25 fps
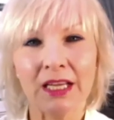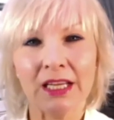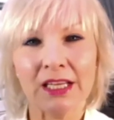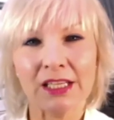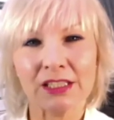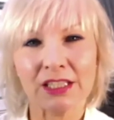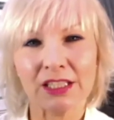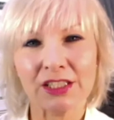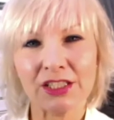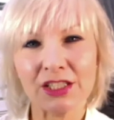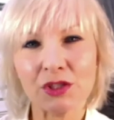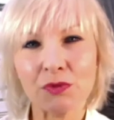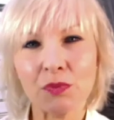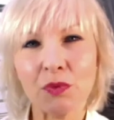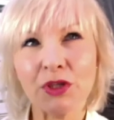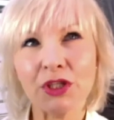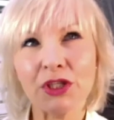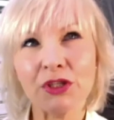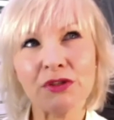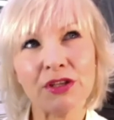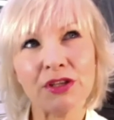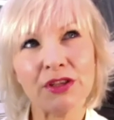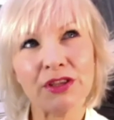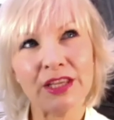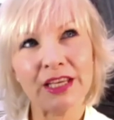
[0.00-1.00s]
So I just want you
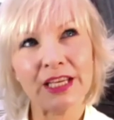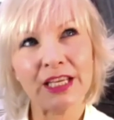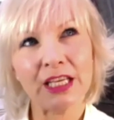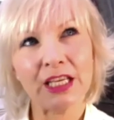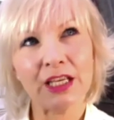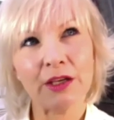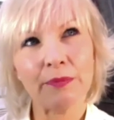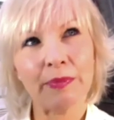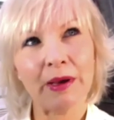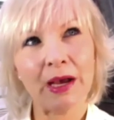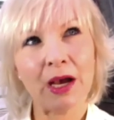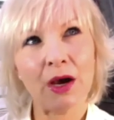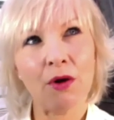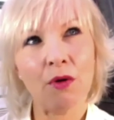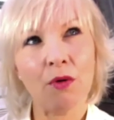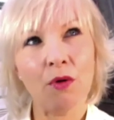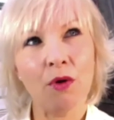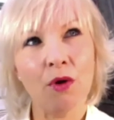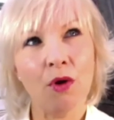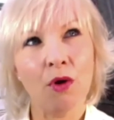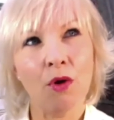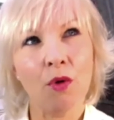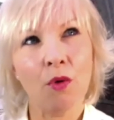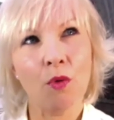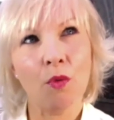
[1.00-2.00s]
to think about,
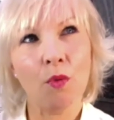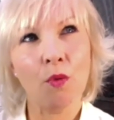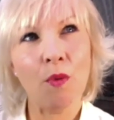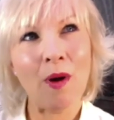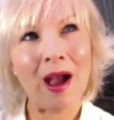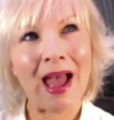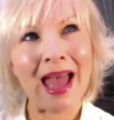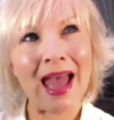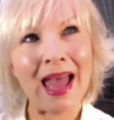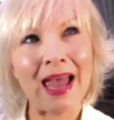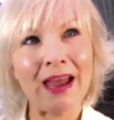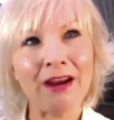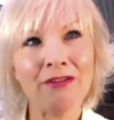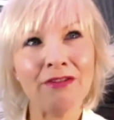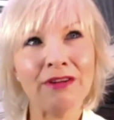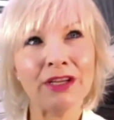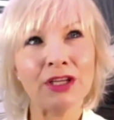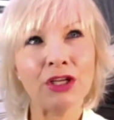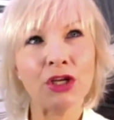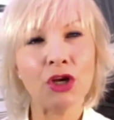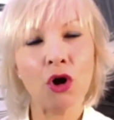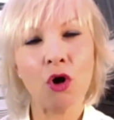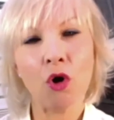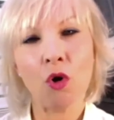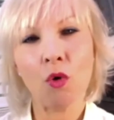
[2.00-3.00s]
where in
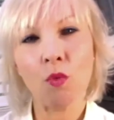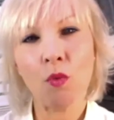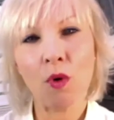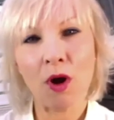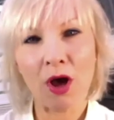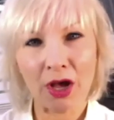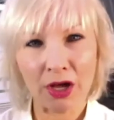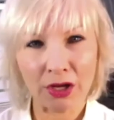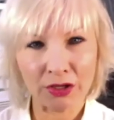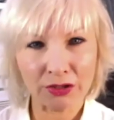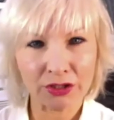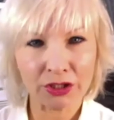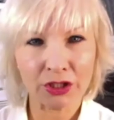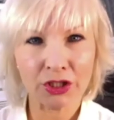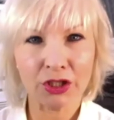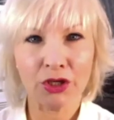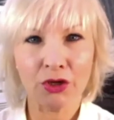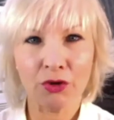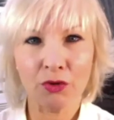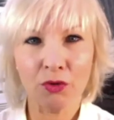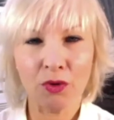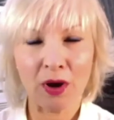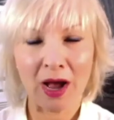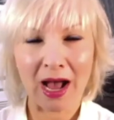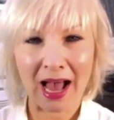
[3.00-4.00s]
your world do
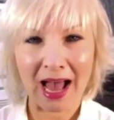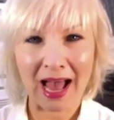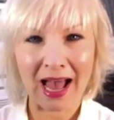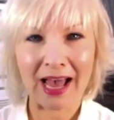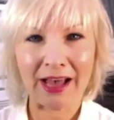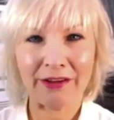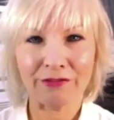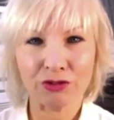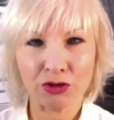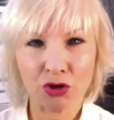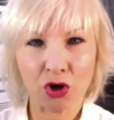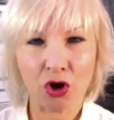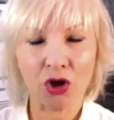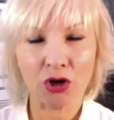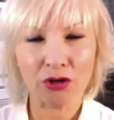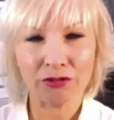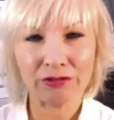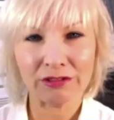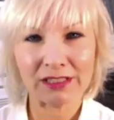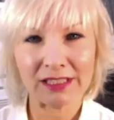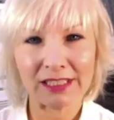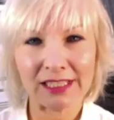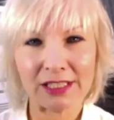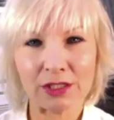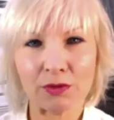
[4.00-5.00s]
you have
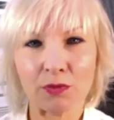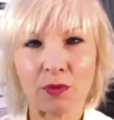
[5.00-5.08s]
tolerances?